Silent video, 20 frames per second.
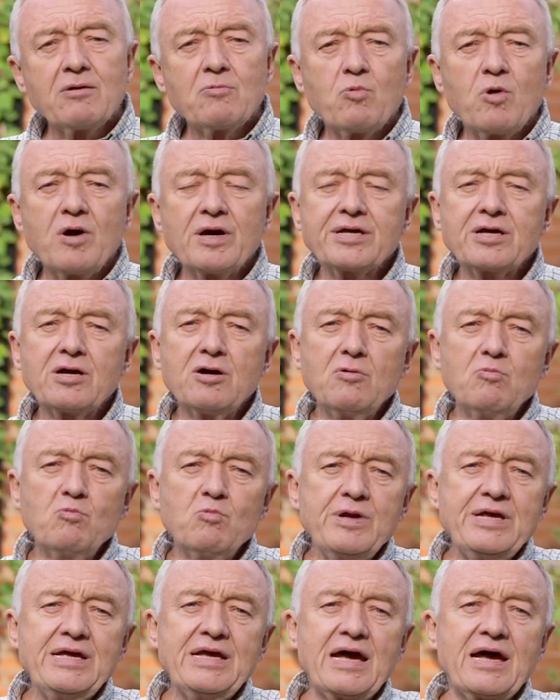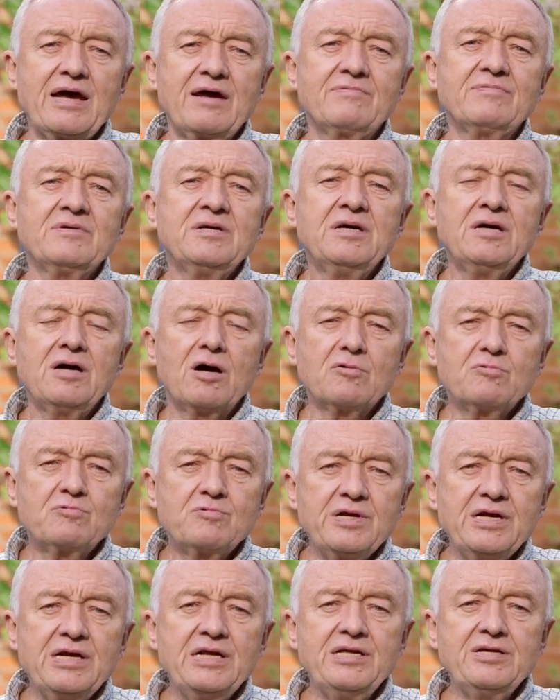Why can't we have a
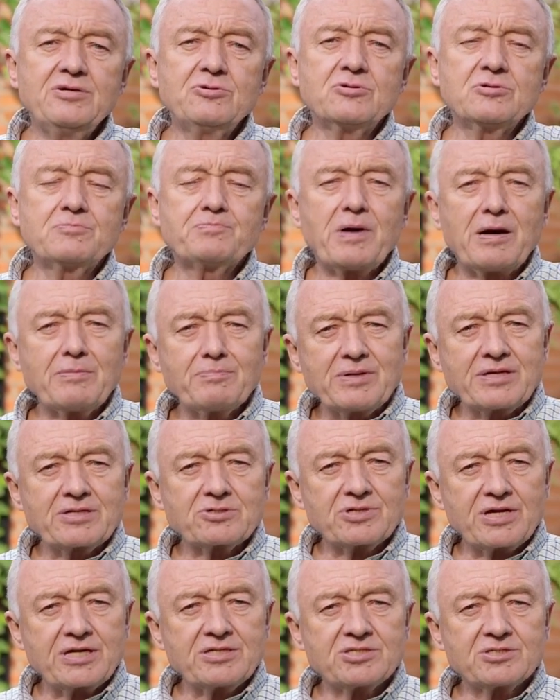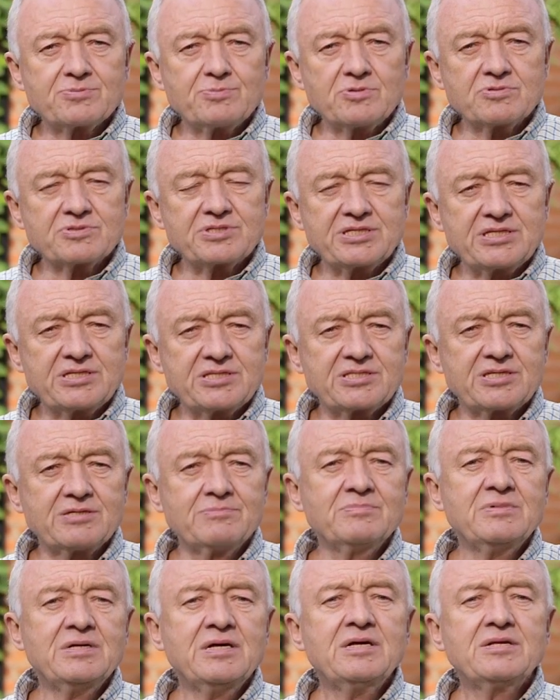really good public transport
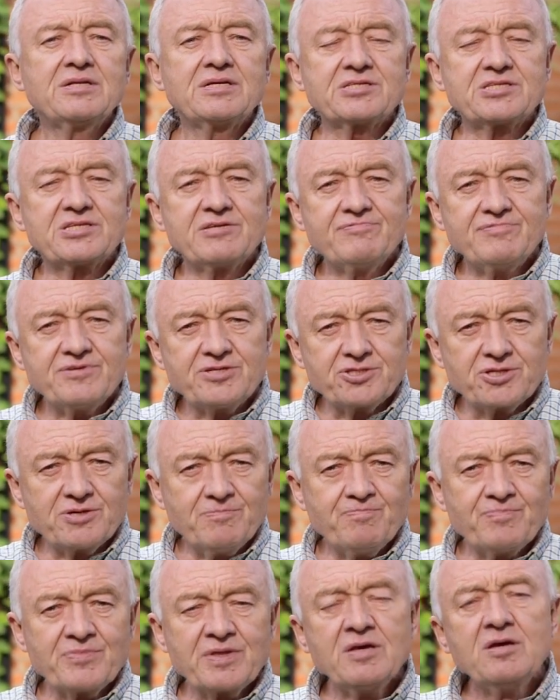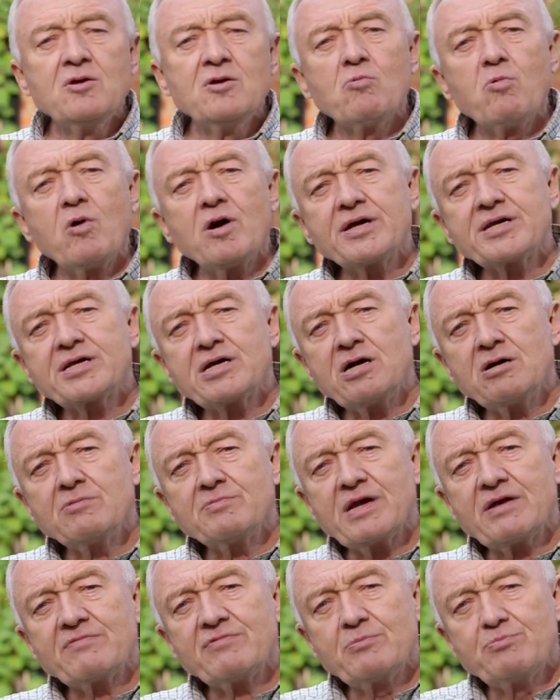system that's efficient? Why can't
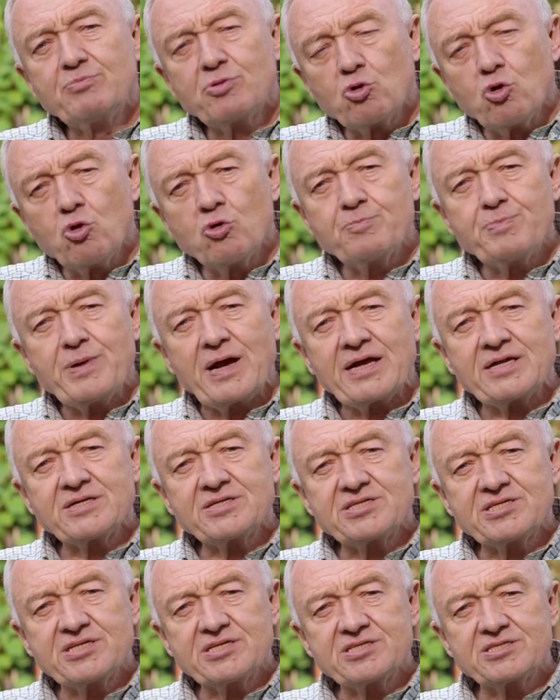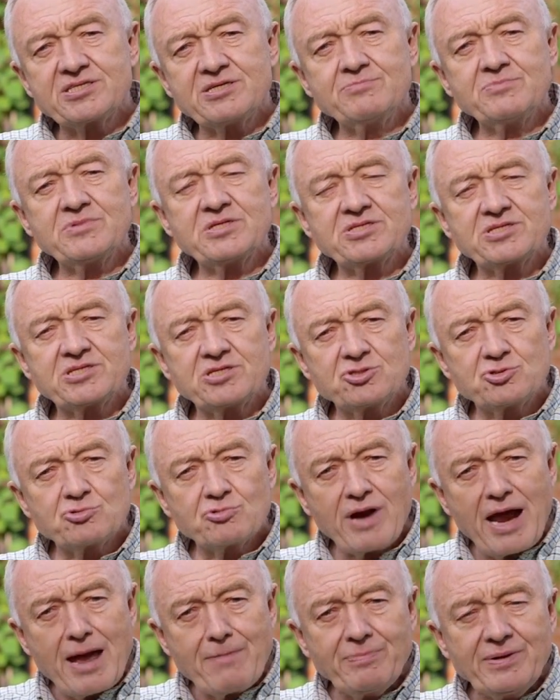we have a broadband system that's as
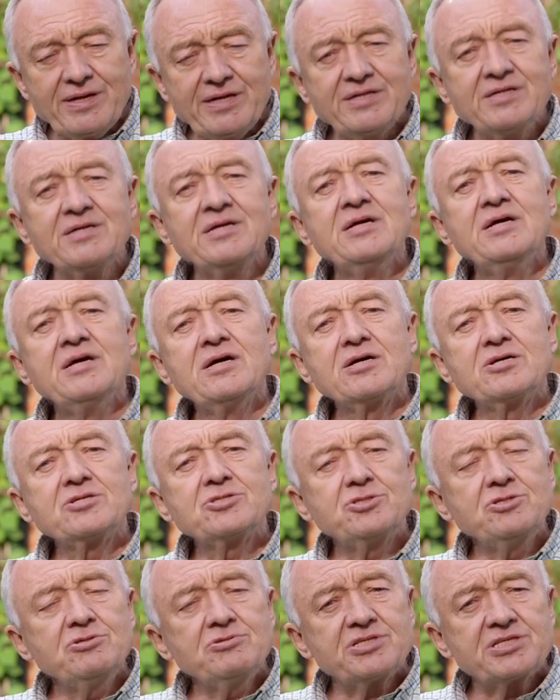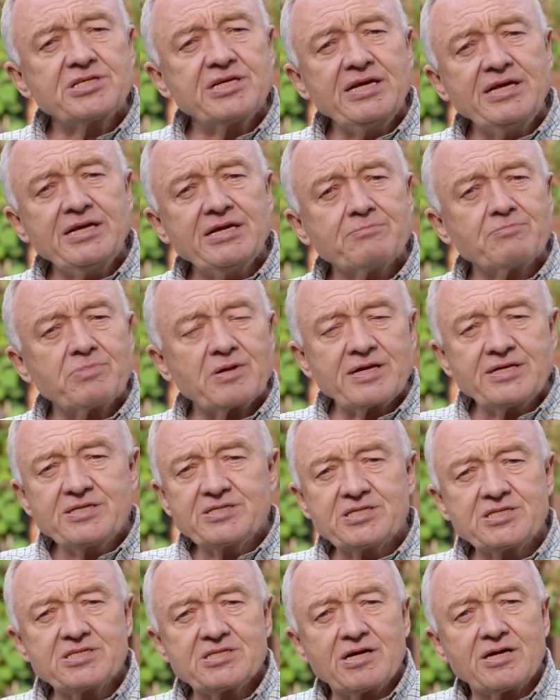rapid as you see in
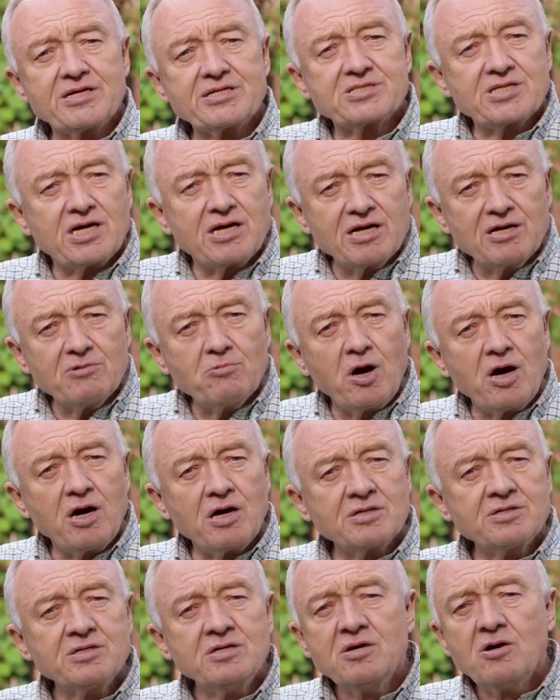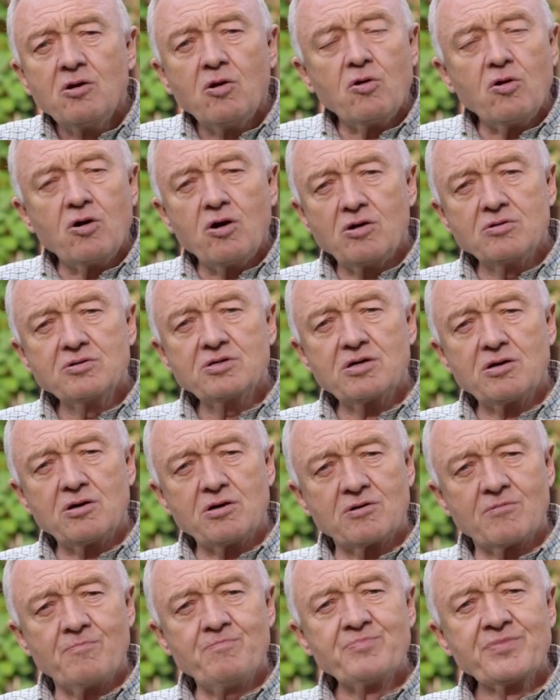places like Taiwan or Hong
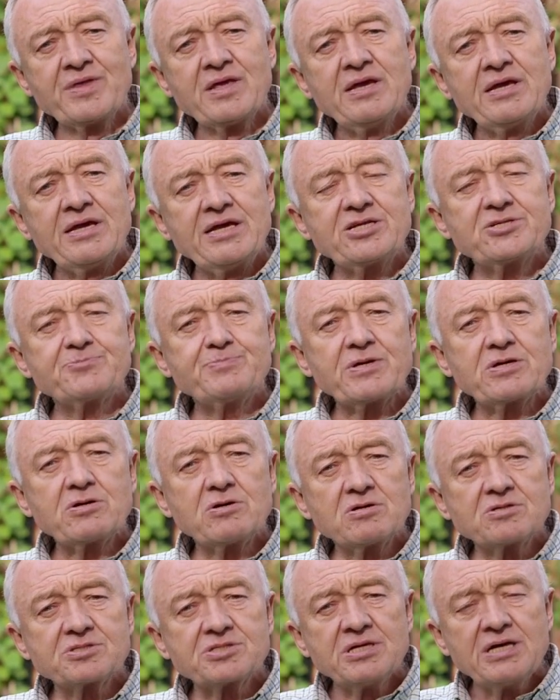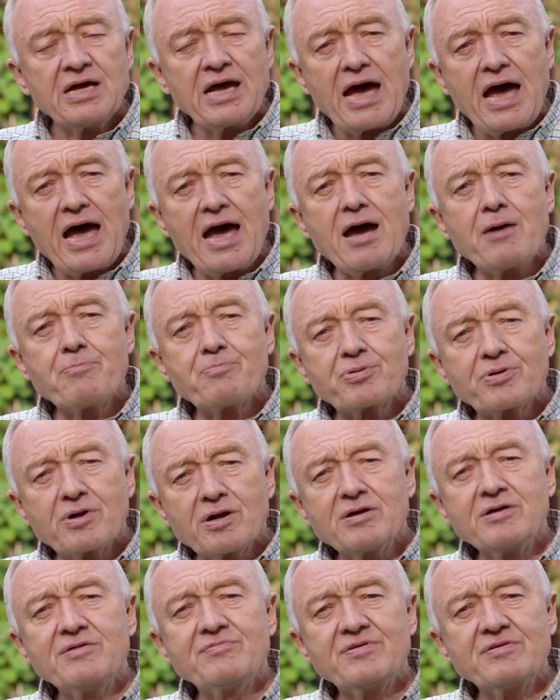Kong? It's because our
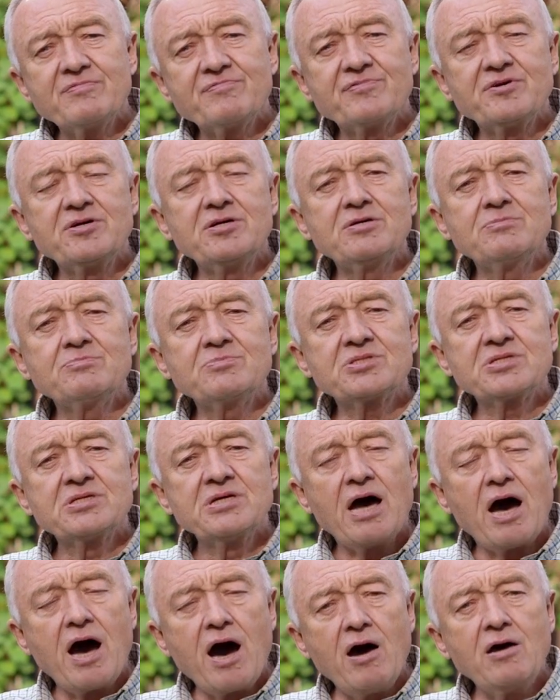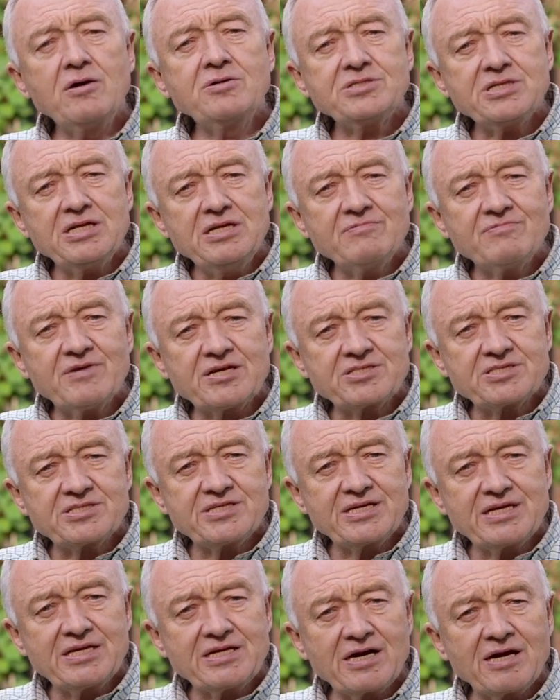private firms aren't
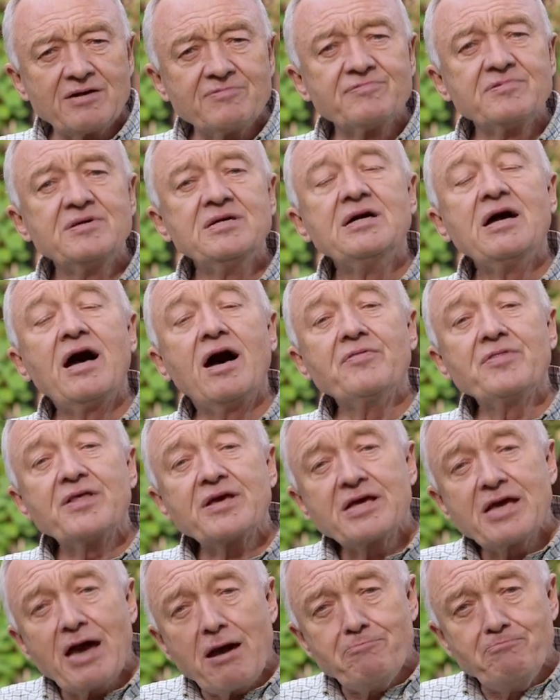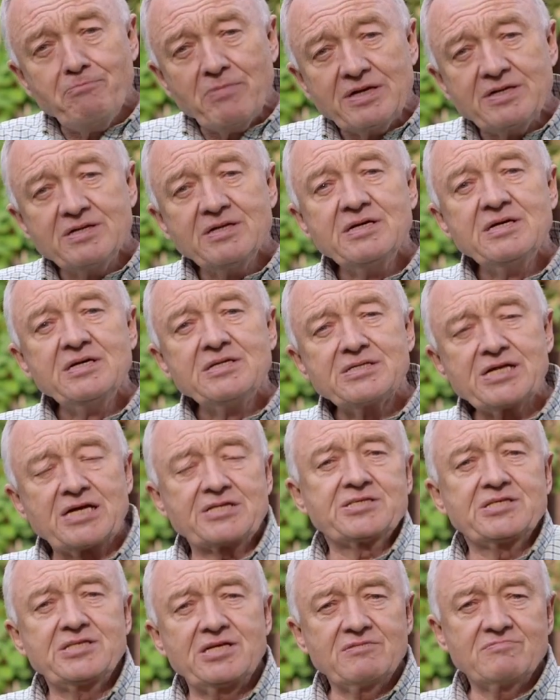investing enough and the government
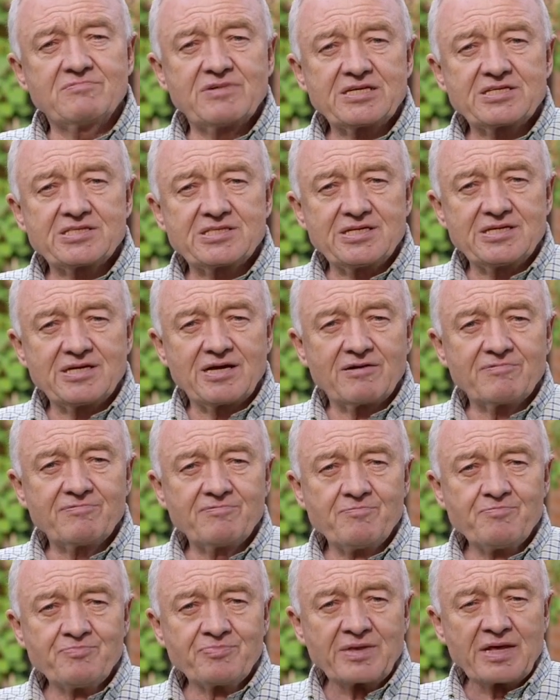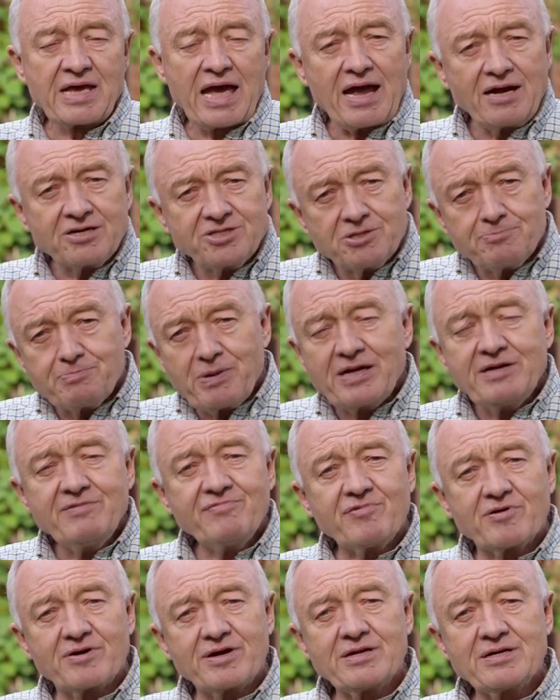doesn't invest enough. How do you pay
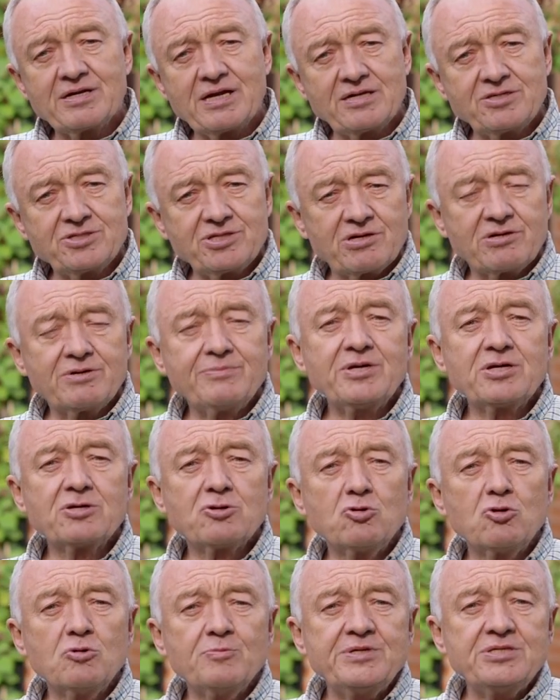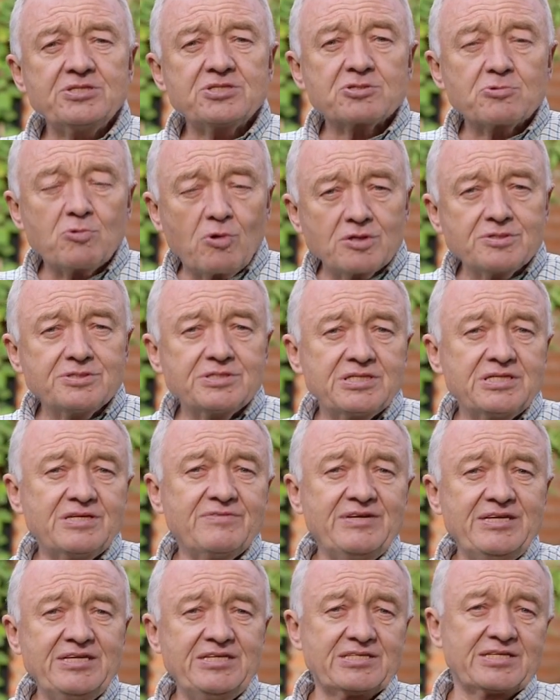for it? And Jeremy Corbyn's
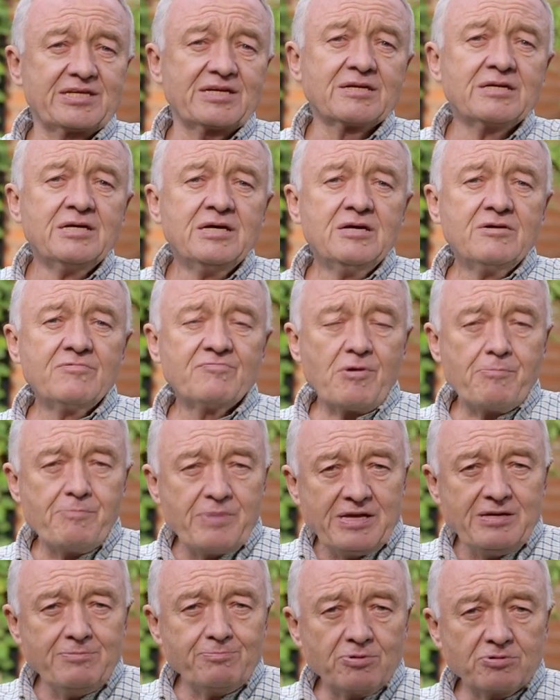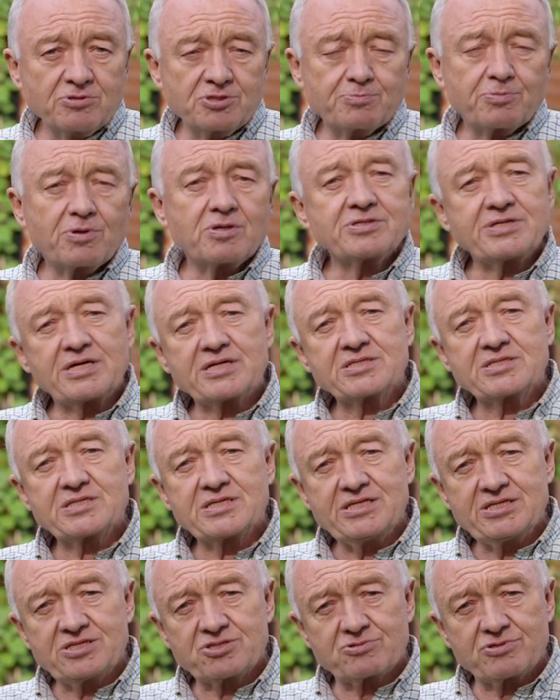quantitative easing for people's projects
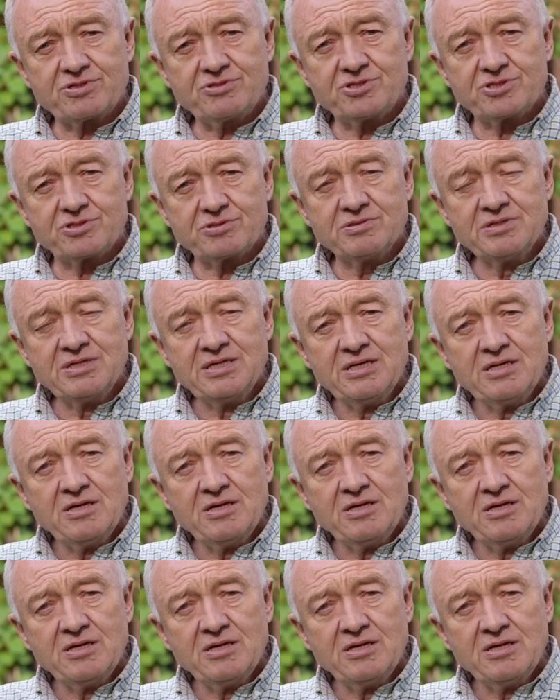is crucial.